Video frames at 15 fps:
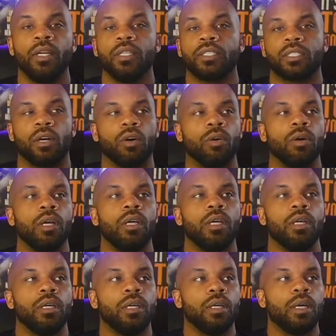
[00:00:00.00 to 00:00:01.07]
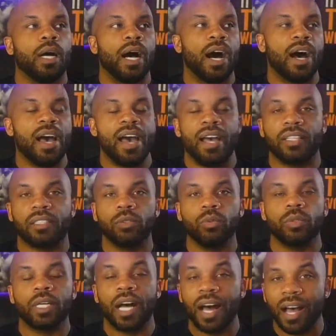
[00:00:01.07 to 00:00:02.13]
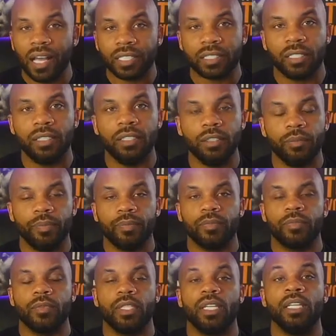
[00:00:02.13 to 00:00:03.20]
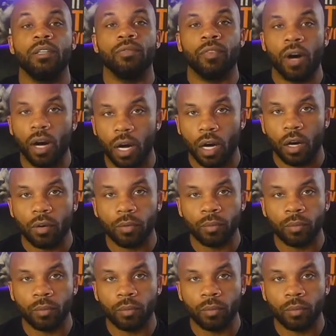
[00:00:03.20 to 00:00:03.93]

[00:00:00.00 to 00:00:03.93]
So I had to constantly evolve.